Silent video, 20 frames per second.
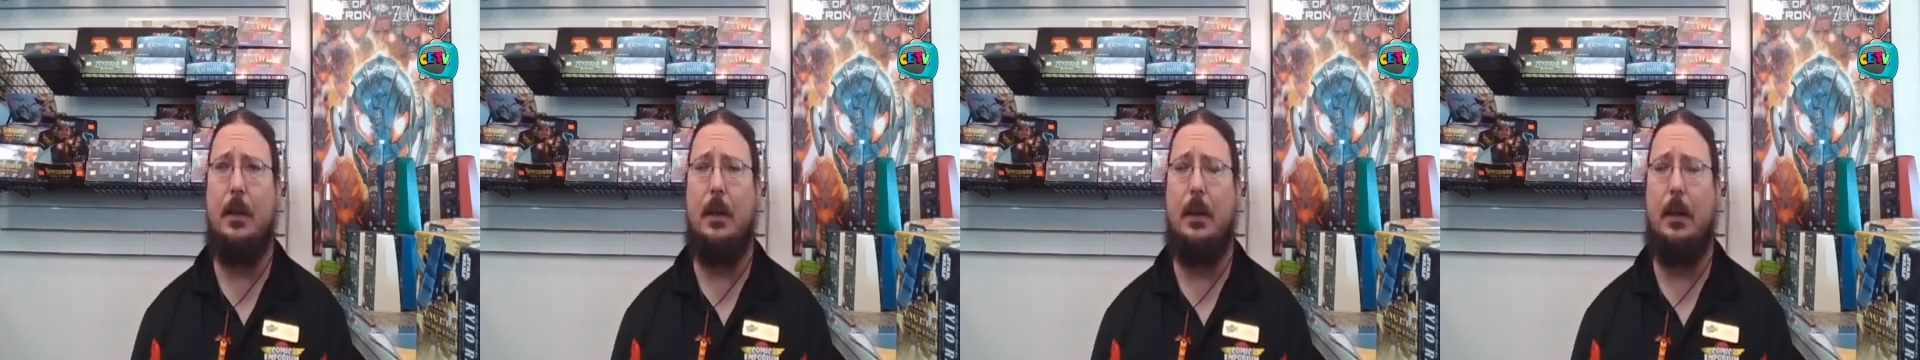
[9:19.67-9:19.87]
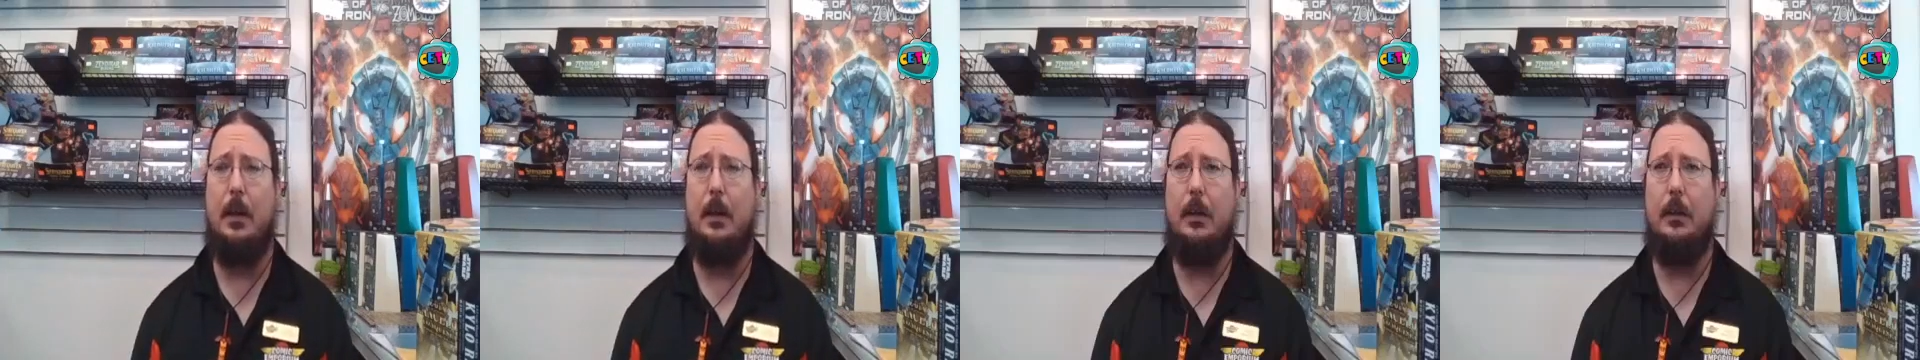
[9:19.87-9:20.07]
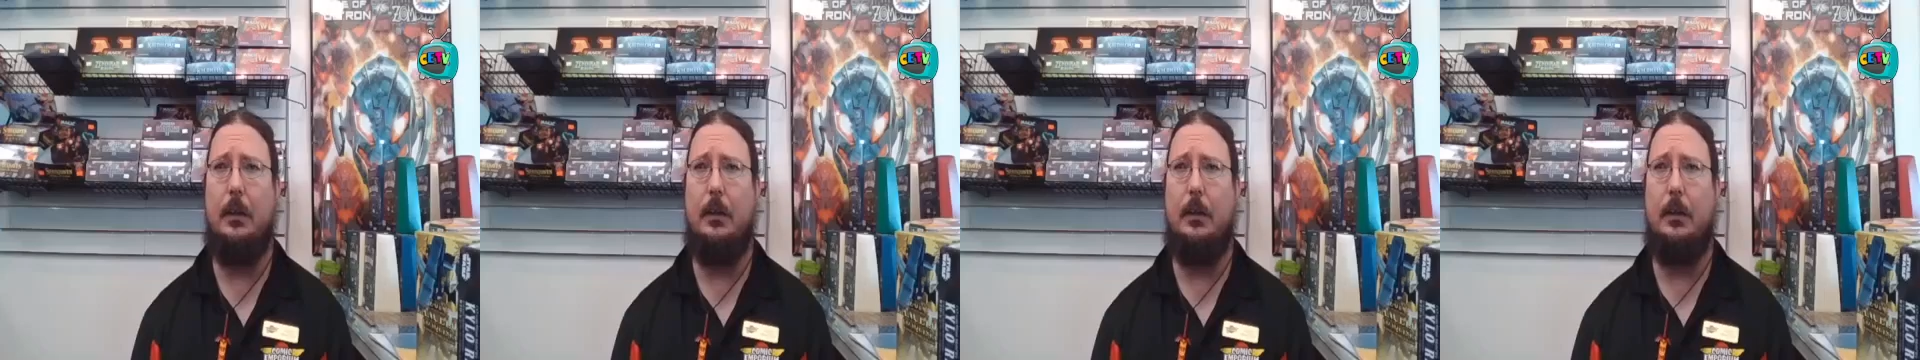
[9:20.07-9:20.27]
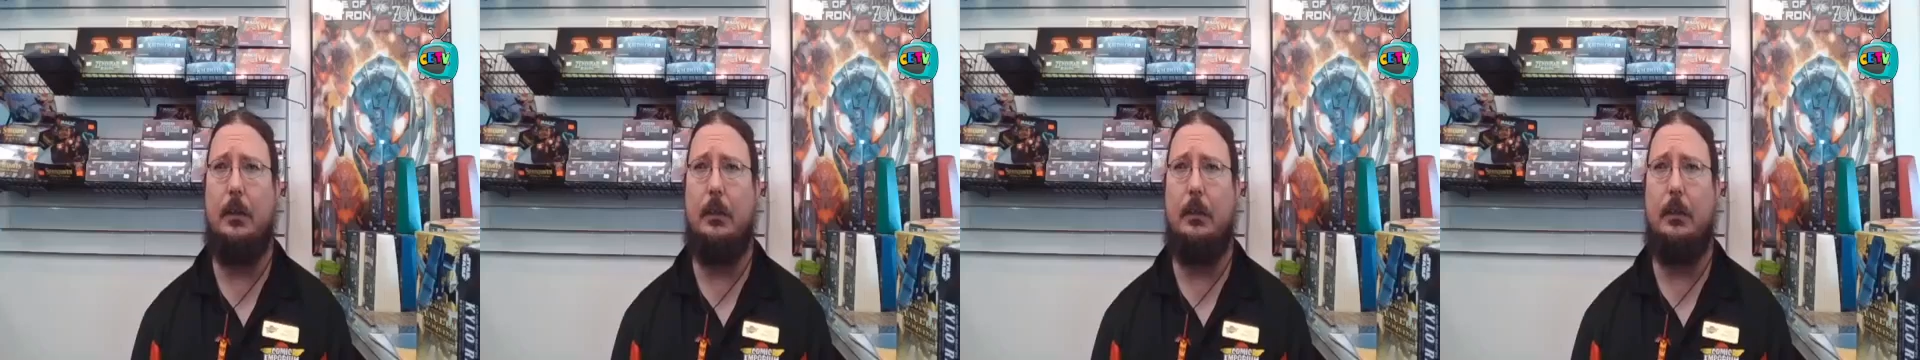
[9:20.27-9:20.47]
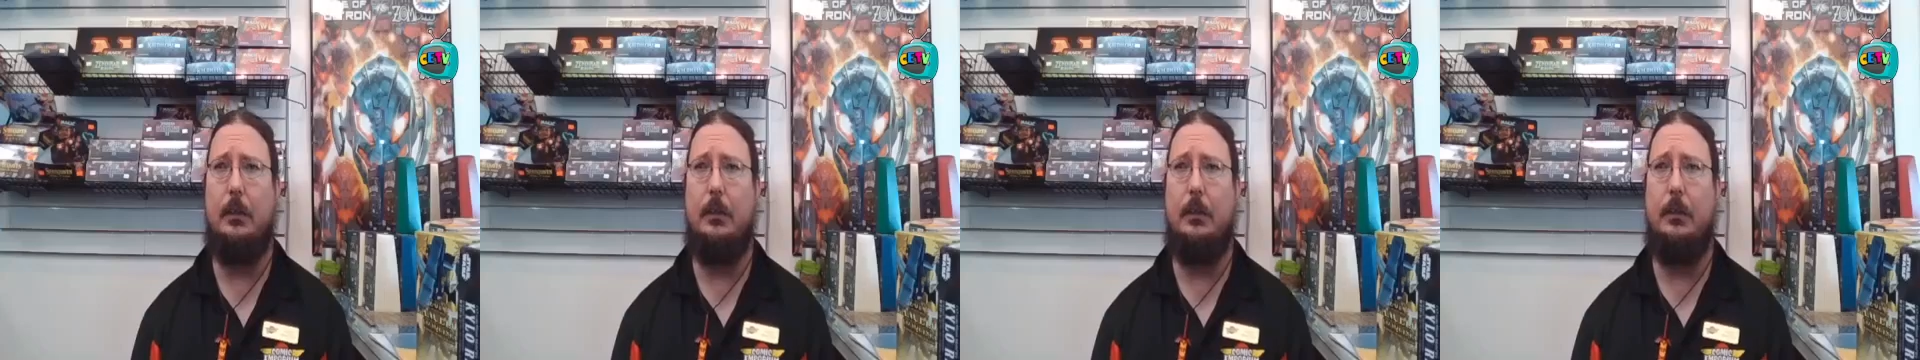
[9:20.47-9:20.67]

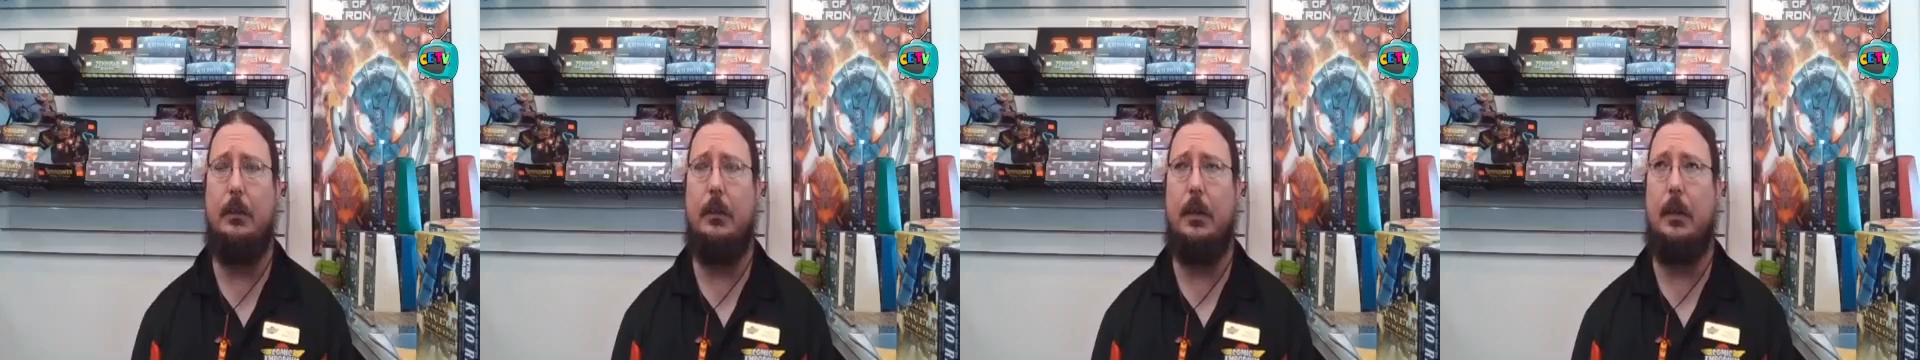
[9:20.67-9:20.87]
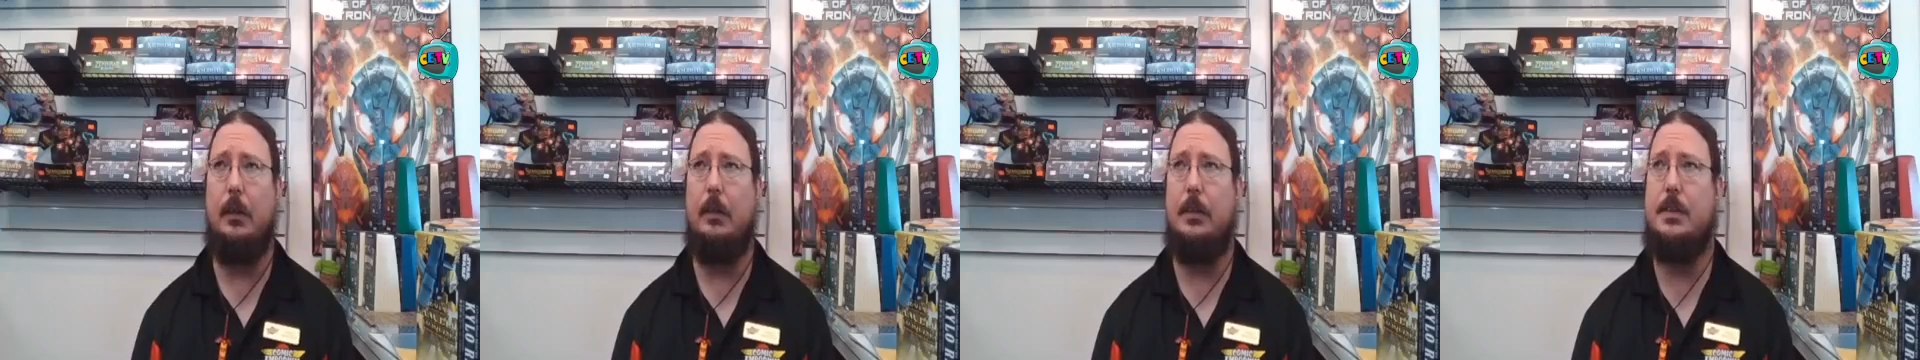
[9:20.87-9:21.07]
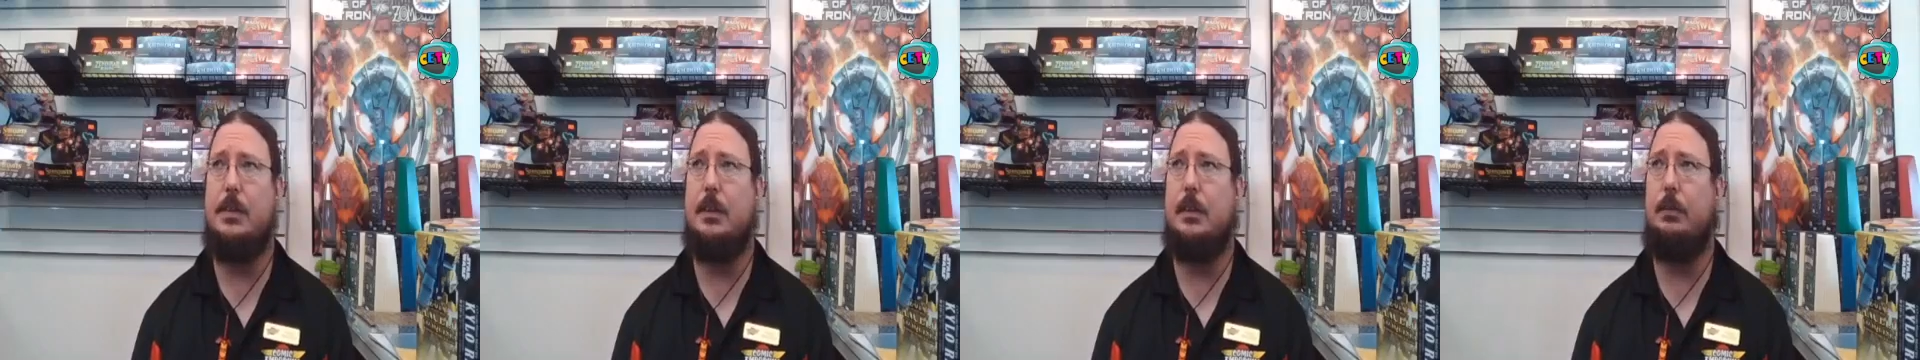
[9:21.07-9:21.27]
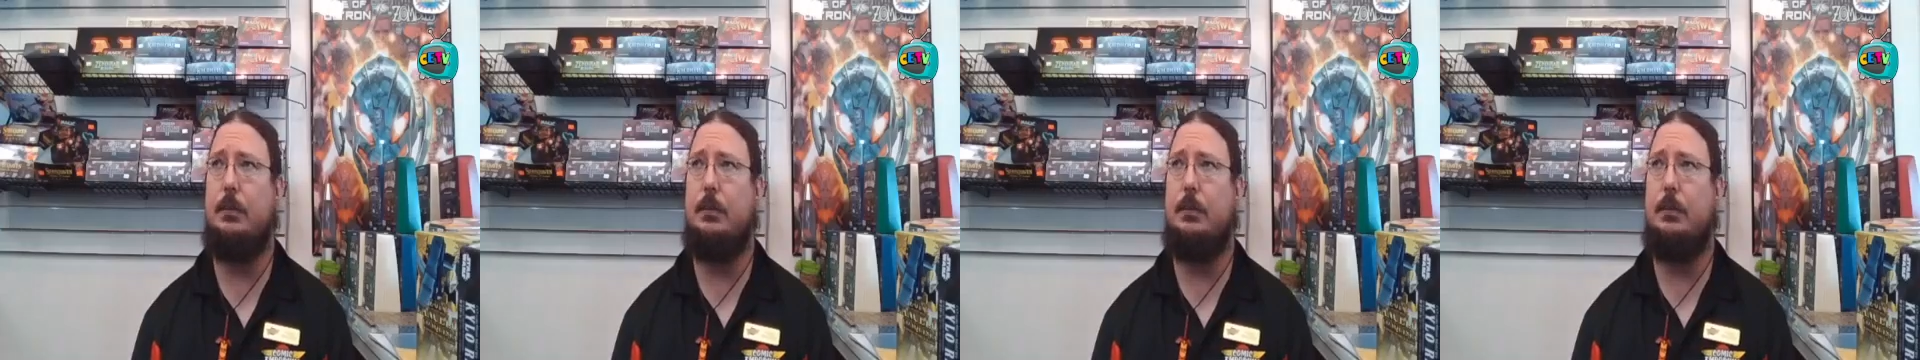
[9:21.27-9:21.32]
Let's see,